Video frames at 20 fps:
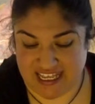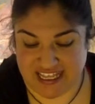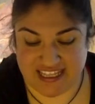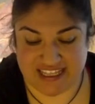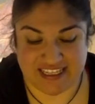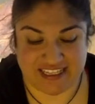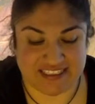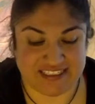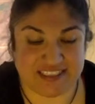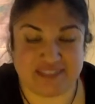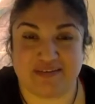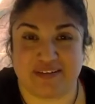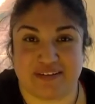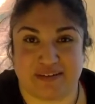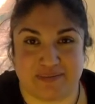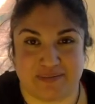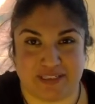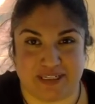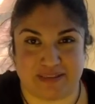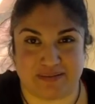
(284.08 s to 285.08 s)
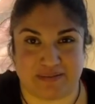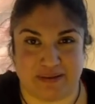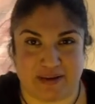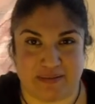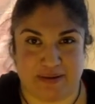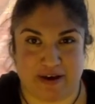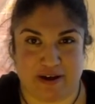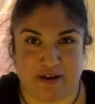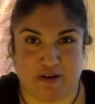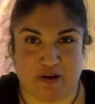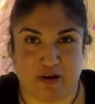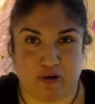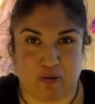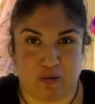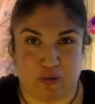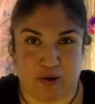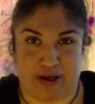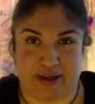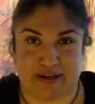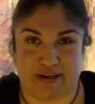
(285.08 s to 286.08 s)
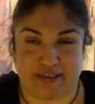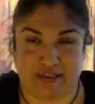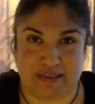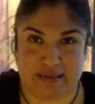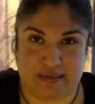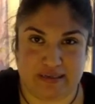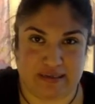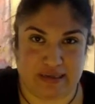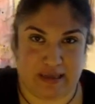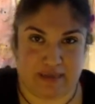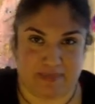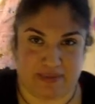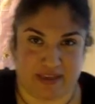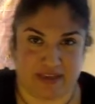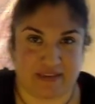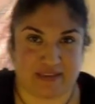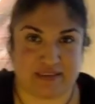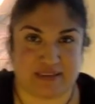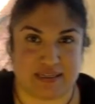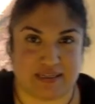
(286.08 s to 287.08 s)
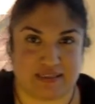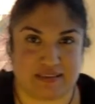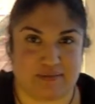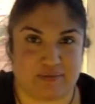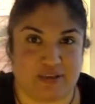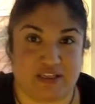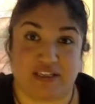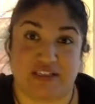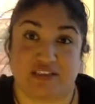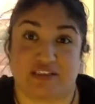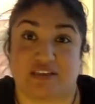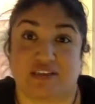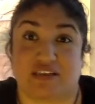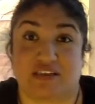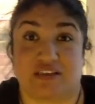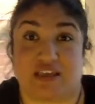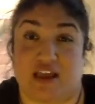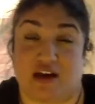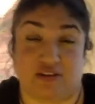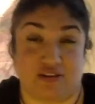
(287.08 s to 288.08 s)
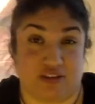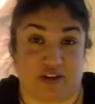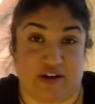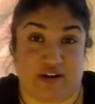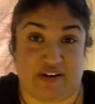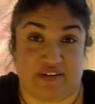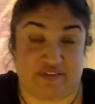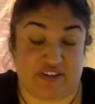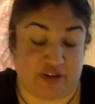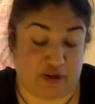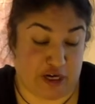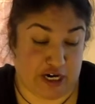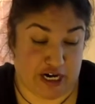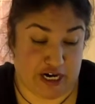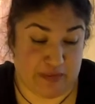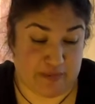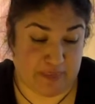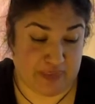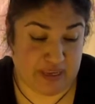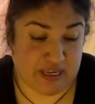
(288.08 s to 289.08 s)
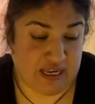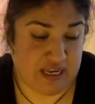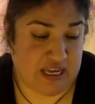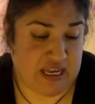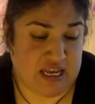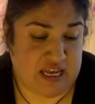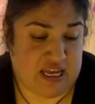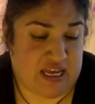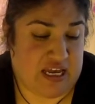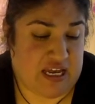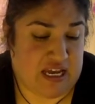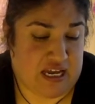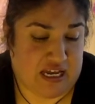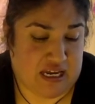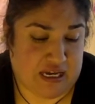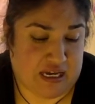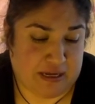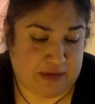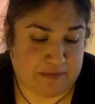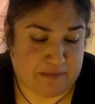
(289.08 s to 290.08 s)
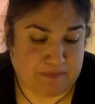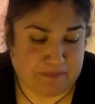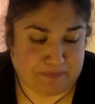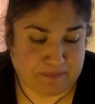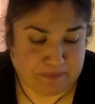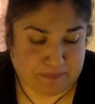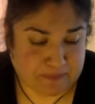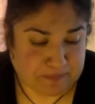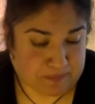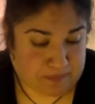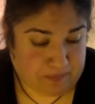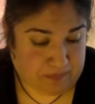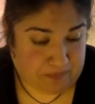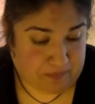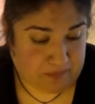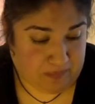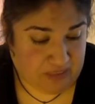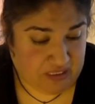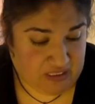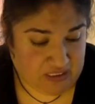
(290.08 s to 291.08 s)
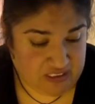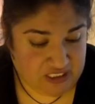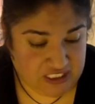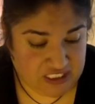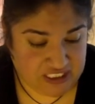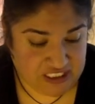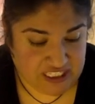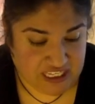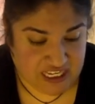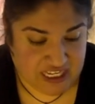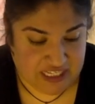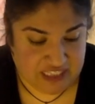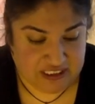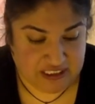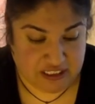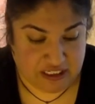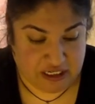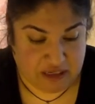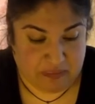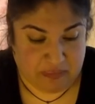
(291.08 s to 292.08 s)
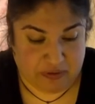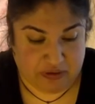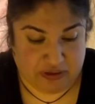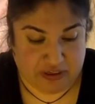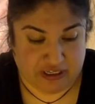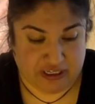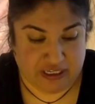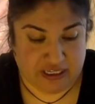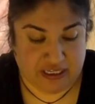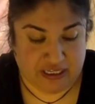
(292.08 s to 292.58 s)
and this is what upsets me about what Cummins says, because they also interviewed her. Um, she says in her book,